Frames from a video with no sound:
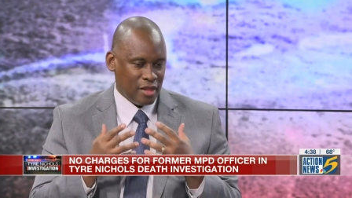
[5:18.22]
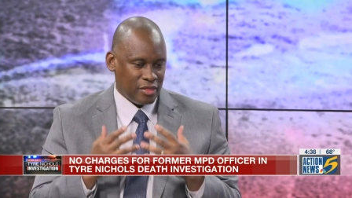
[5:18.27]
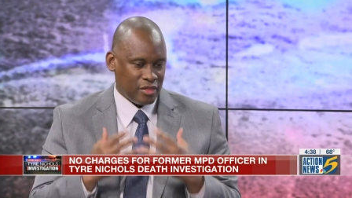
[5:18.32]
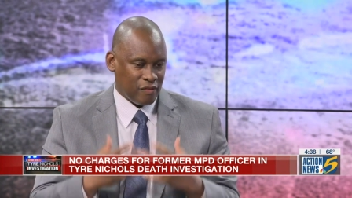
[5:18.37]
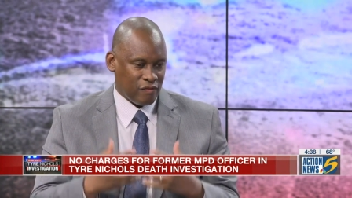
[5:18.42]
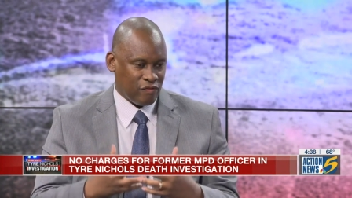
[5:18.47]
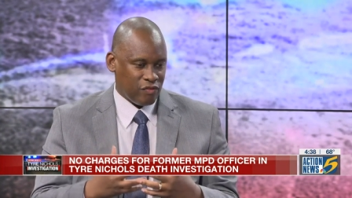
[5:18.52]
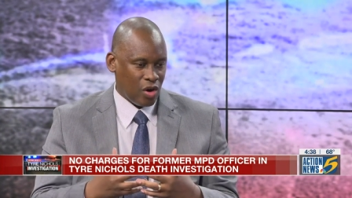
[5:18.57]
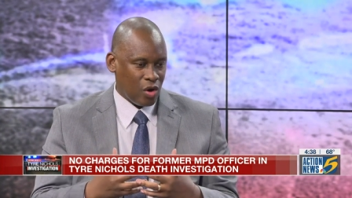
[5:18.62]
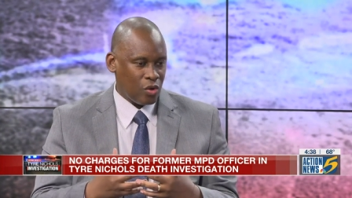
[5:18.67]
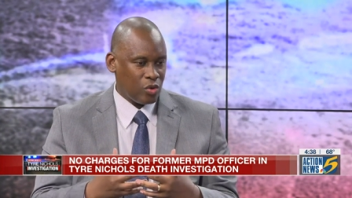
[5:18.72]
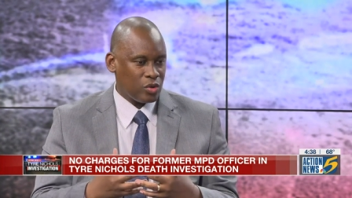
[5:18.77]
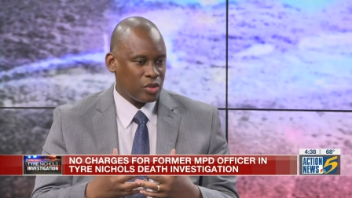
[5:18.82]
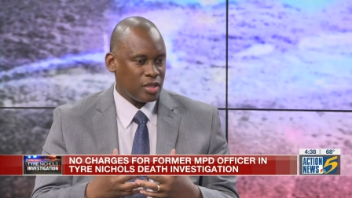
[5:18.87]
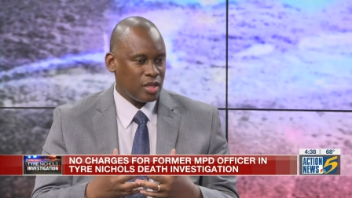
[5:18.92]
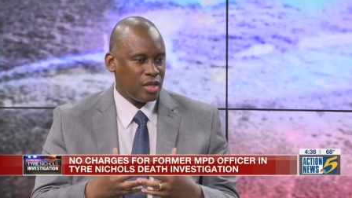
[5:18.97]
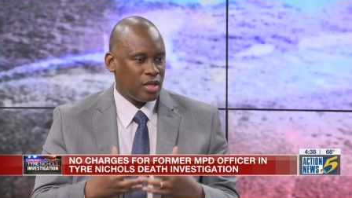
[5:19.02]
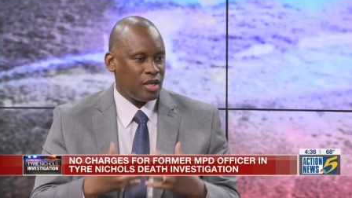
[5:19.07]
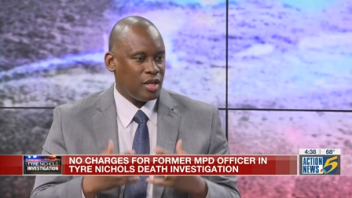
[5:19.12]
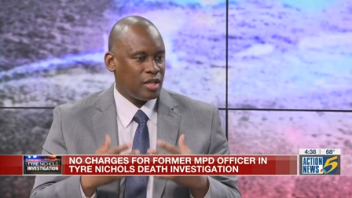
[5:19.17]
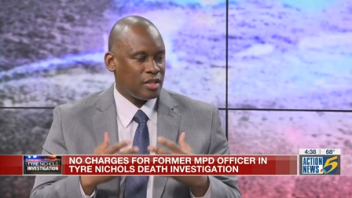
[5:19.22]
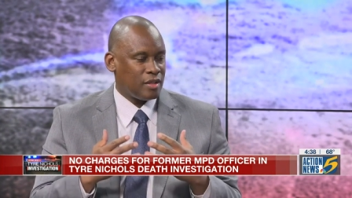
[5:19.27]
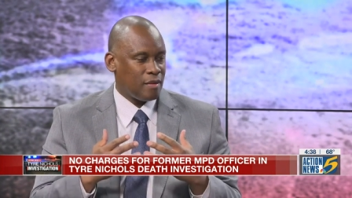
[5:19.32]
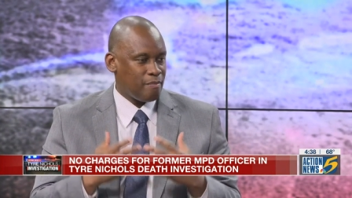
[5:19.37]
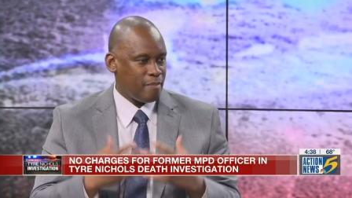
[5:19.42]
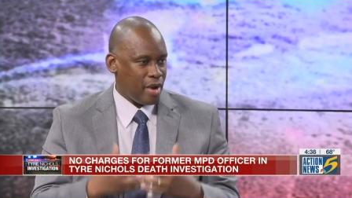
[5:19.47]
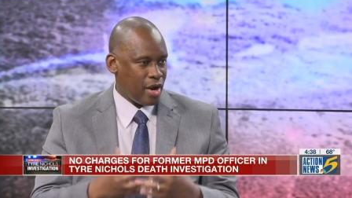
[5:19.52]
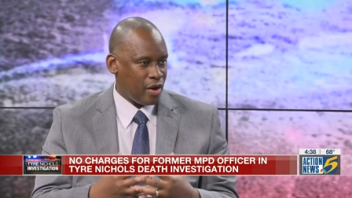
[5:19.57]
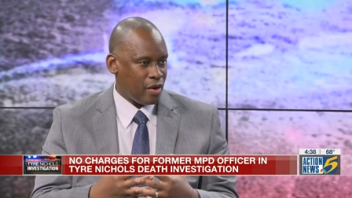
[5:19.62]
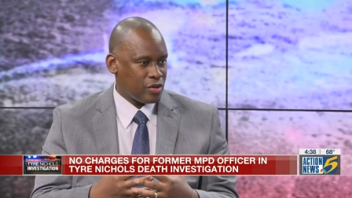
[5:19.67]
The vote, the
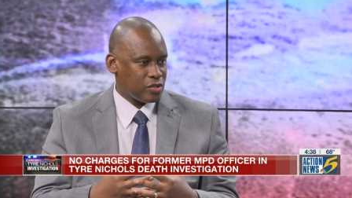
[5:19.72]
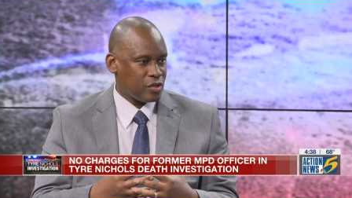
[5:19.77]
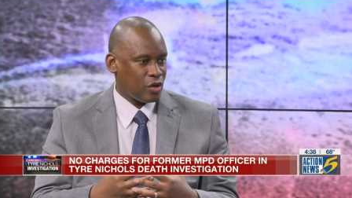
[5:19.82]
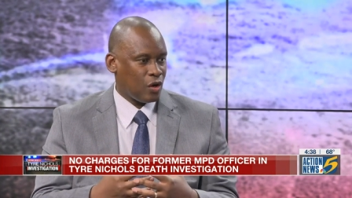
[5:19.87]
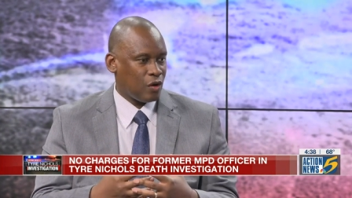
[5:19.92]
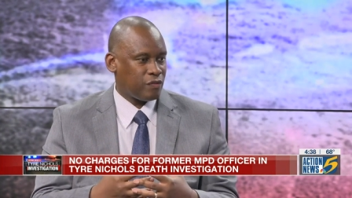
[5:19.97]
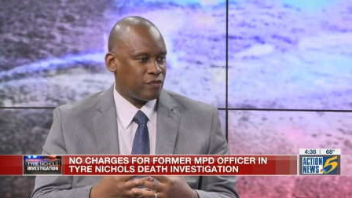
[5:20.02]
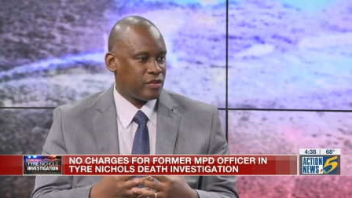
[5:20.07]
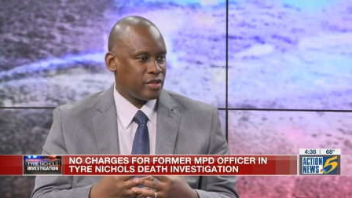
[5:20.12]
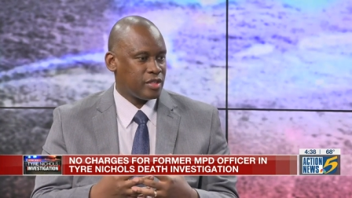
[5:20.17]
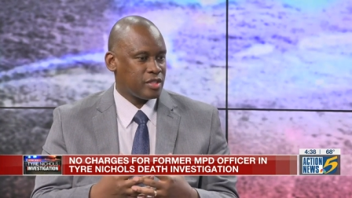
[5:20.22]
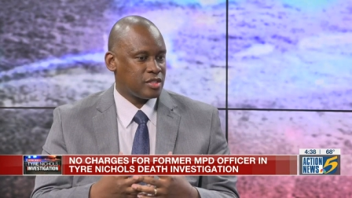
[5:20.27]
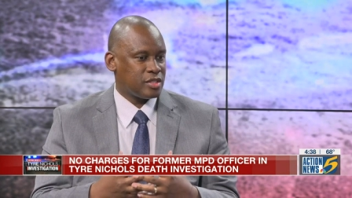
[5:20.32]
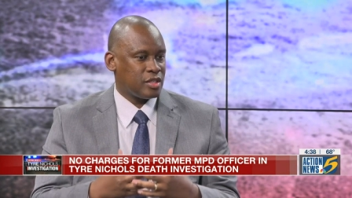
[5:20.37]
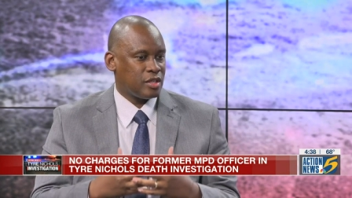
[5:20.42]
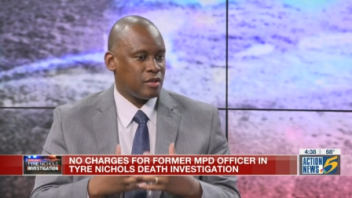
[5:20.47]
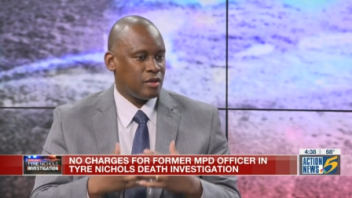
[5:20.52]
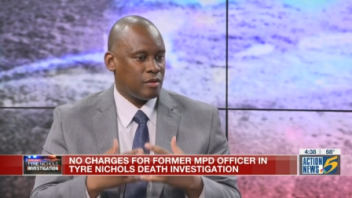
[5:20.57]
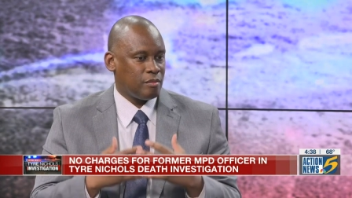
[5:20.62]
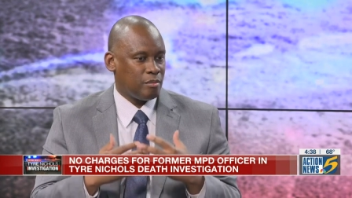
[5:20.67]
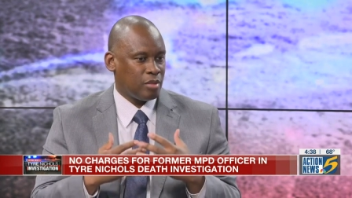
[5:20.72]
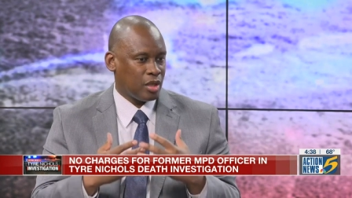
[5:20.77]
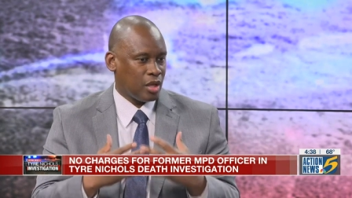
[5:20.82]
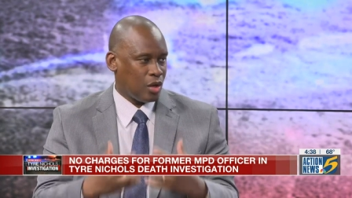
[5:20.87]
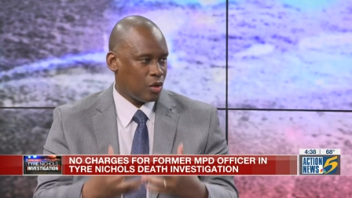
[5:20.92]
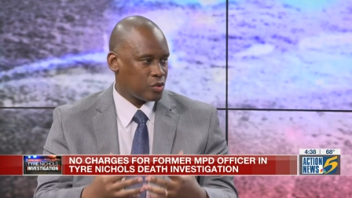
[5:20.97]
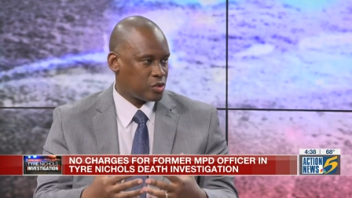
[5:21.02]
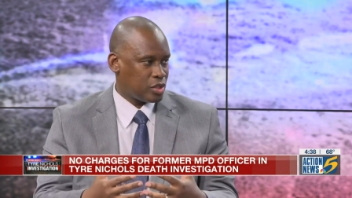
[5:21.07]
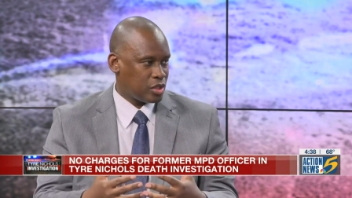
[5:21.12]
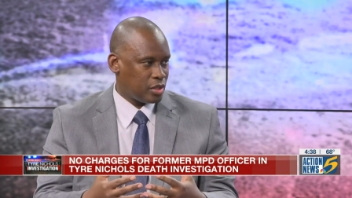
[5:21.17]
mayor's office,
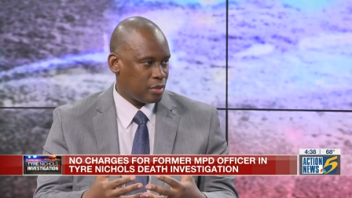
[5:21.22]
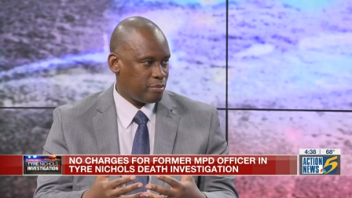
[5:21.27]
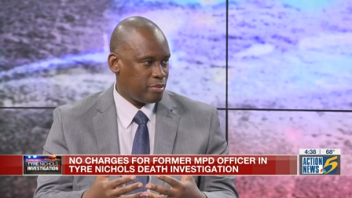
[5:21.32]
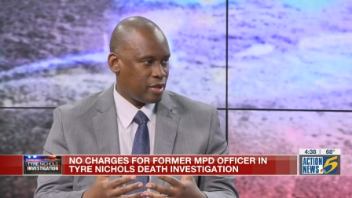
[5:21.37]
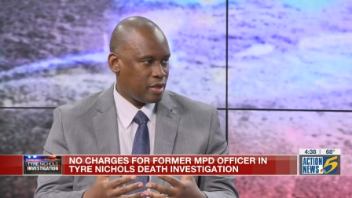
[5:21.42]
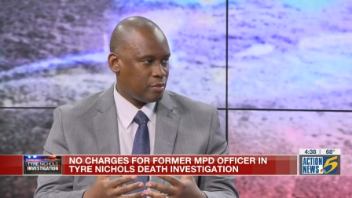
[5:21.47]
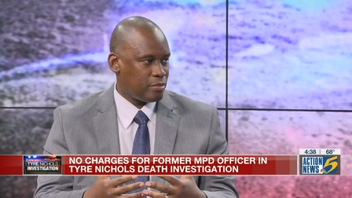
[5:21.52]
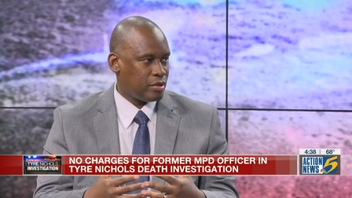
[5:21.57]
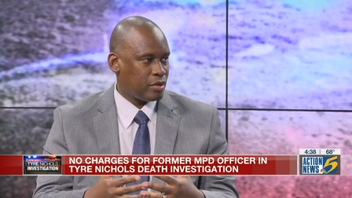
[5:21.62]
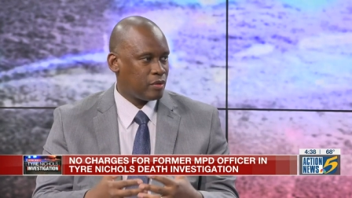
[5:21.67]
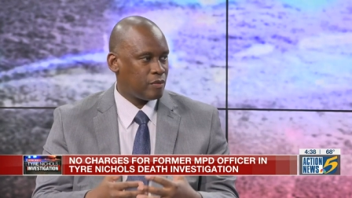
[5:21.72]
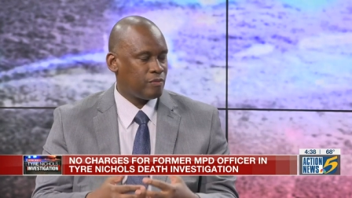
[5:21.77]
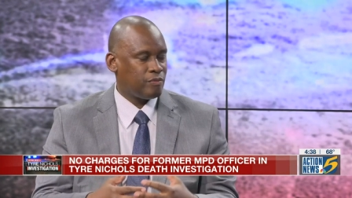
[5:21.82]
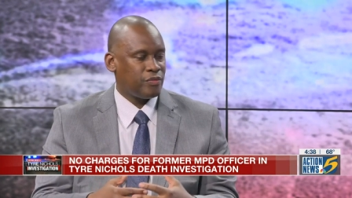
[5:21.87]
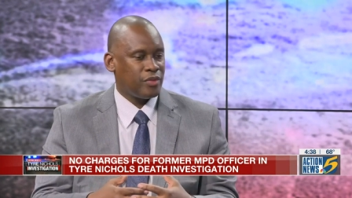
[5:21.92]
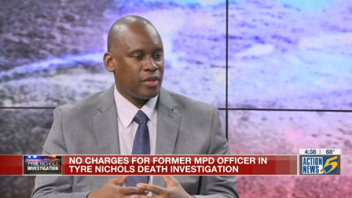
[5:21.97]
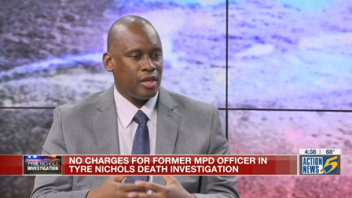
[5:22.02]
belongs to the people.